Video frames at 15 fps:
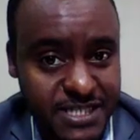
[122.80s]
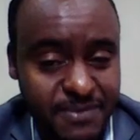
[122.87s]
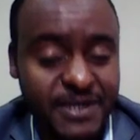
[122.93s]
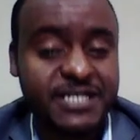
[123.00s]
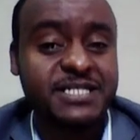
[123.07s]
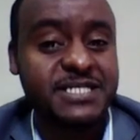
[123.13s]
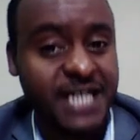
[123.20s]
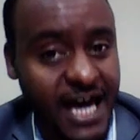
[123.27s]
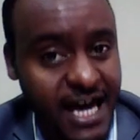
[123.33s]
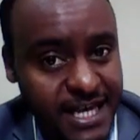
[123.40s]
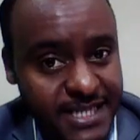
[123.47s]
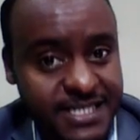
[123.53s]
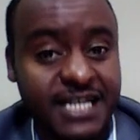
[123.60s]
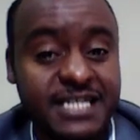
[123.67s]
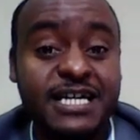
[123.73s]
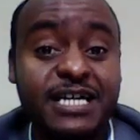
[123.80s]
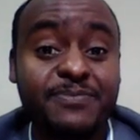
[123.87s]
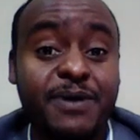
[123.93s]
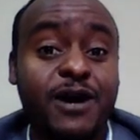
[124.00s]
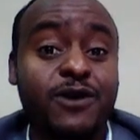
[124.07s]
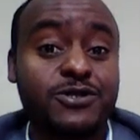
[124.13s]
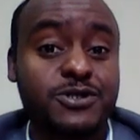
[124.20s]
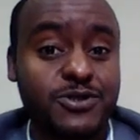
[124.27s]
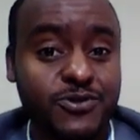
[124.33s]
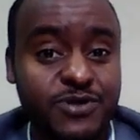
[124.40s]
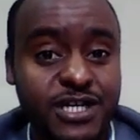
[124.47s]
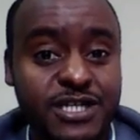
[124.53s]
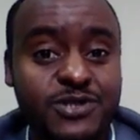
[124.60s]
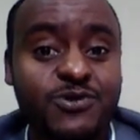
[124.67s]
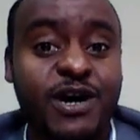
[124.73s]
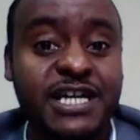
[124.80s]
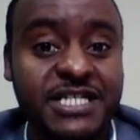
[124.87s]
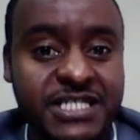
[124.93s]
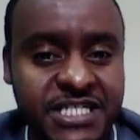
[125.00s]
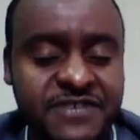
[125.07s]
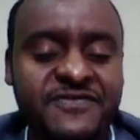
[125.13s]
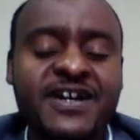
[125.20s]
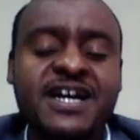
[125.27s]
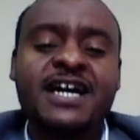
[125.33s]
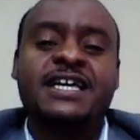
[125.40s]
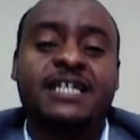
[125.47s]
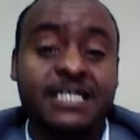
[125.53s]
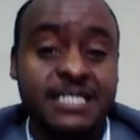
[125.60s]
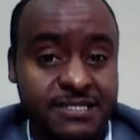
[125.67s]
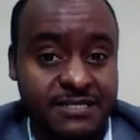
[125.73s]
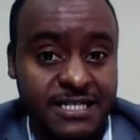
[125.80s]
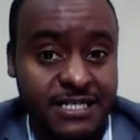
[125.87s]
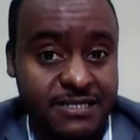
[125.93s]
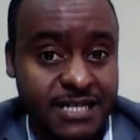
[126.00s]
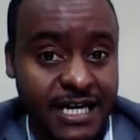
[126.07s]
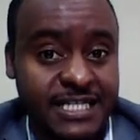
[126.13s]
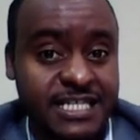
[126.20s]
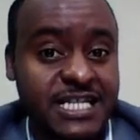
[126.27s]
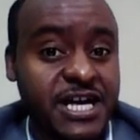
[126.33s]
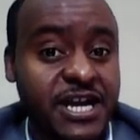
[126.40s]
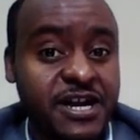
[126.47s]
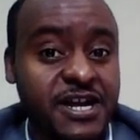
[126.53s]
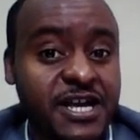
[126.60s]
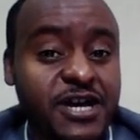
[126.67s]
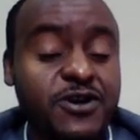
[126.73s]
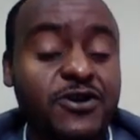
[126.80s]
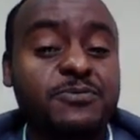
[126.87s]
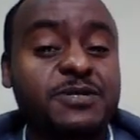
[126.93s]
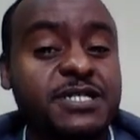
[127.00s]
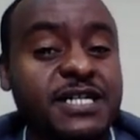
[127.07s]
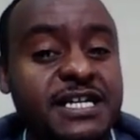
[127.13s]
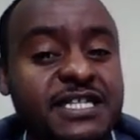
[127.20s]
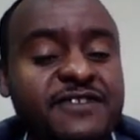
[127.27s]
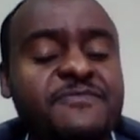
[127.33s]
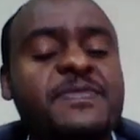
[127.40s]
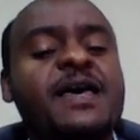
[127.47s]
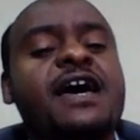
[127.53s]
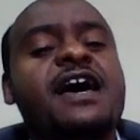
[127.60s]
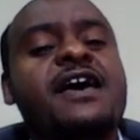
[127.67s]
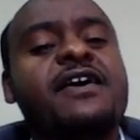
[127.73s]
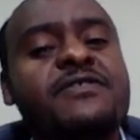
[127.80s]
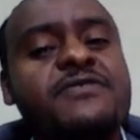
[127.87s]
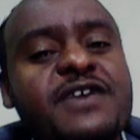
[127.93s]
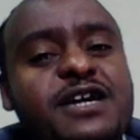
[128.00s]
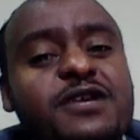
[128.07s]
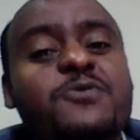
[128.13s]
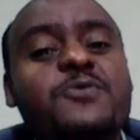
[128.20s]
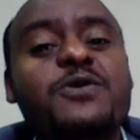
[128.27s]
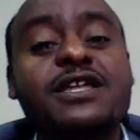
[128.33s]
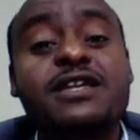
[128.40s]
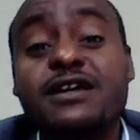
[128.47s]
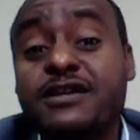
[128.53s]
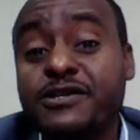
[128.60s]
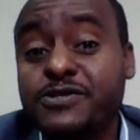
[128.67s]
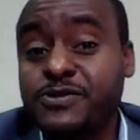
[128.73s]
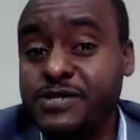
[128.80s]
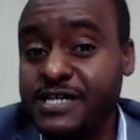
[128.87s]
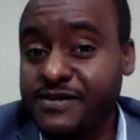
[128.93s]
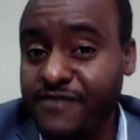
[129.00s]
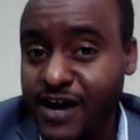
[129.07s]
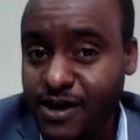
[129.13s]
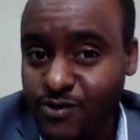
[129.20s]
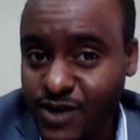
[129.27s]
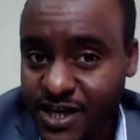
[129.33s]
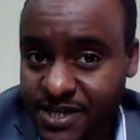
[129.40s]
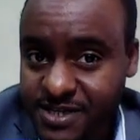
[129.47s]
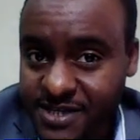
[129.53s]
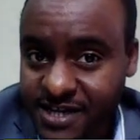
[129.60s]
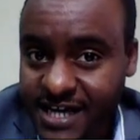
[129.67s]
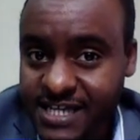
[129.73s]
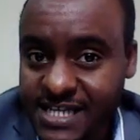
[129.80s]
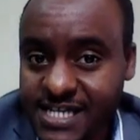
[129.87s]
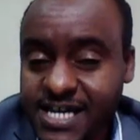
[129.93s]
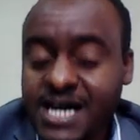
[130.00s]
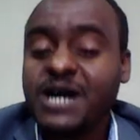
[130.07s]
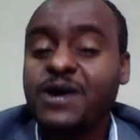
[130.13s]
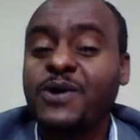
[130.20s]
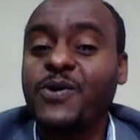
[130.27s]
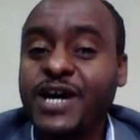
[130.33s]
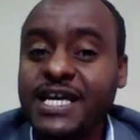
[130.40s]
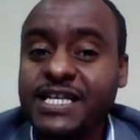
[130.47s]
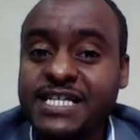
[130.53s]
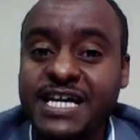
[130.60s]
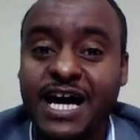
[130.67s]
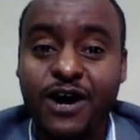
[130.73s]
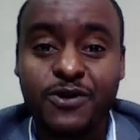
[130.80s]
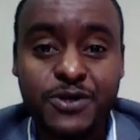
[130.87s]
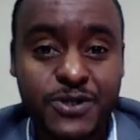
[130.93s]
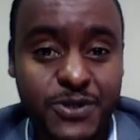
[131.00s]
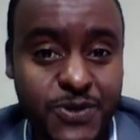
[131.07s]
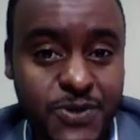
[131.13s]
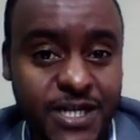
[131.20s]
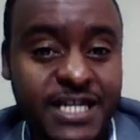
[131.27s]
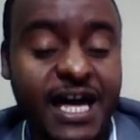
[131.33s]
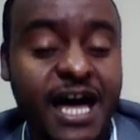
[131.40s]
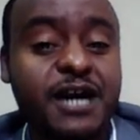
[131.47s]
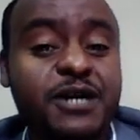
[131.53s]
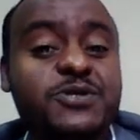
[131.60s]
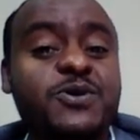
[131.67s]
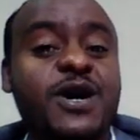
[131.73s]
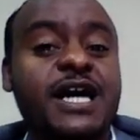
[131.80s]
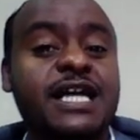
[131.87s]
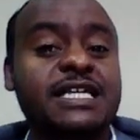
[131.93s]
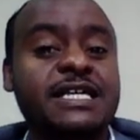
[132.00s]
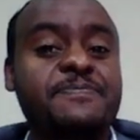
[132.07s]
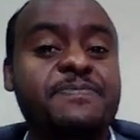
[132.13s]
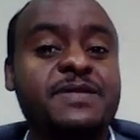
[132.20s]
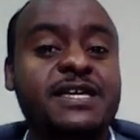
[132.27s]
some exercise that help our student to achieve that learning objective. Then we need to evaluate, right, whether our student actually